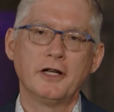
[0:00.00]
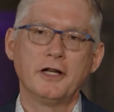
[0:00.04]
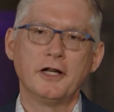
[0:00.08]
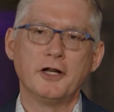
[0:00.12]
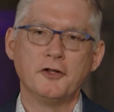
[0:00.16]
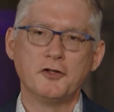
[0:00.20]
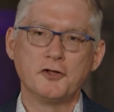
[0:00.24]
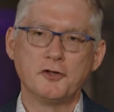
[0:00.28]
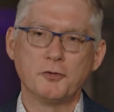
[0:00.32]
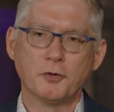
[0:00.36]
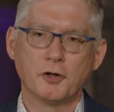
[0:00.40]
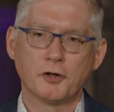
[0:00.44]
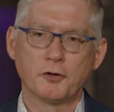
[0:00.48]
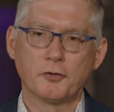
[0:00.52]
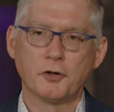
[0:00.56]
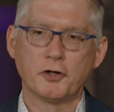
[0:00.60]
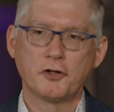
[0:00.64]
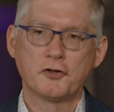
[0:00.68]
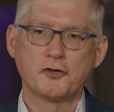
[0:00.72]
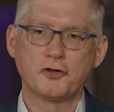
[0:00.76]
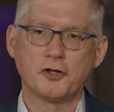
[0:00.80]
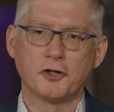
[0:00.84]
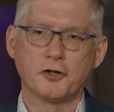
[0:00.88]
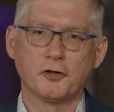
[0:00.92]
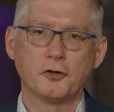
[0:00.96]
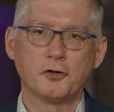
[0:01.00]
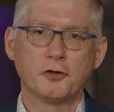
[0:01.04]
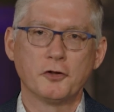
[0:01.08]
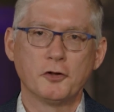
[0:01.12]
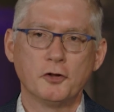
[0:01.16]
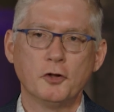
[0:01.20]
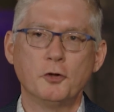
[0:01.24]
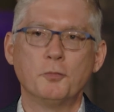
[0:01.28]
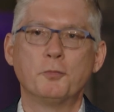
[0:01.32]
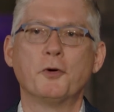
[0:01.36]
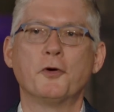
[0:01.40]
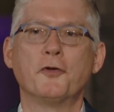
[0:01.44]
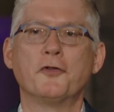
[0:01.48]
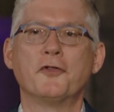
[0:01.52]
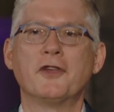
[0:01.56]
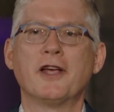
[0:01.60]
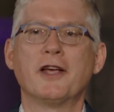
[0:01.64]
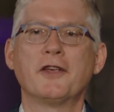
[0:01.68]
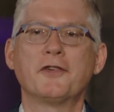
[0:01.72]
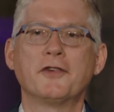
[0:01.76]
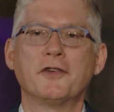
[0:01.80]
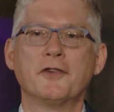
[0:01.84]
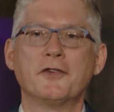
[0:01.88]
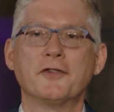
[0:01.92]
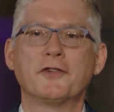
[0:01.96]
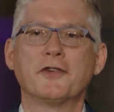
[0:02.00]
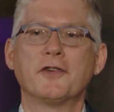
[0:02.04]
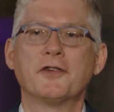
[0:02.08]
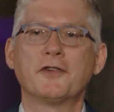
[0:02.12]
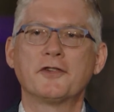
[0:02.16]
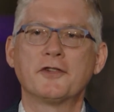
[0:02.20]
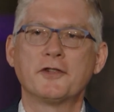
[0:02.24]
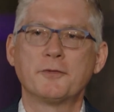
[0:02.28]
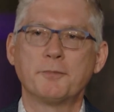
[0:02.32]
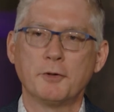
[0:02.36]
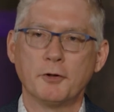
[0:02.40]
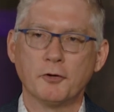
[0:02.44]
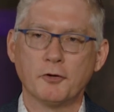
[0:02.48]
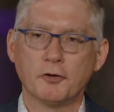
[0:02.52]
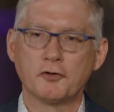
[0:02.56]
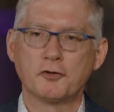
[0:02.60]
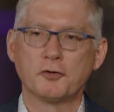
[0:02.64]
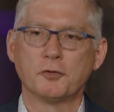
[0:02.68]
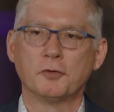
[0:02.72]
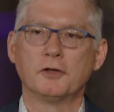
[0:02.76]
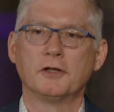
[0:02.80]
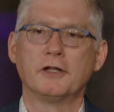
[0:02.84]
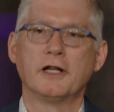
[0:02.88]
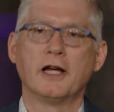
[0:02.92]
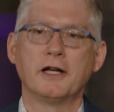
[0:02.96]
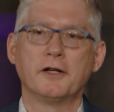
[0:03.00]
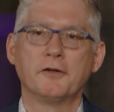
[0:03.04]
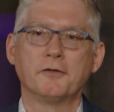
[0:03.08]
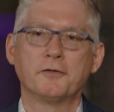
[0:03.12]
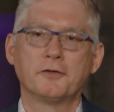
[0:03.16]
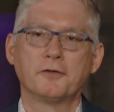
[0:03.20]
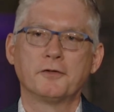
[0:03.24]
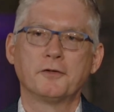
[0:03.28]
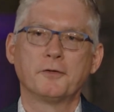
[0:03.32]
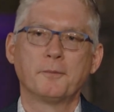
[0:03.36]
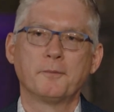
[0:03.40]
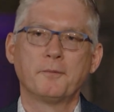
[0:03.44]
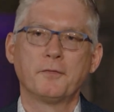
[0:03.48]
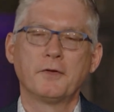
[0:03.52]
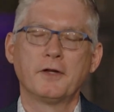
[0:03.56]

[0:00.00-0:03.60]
into a Christian who possesses spiritual life.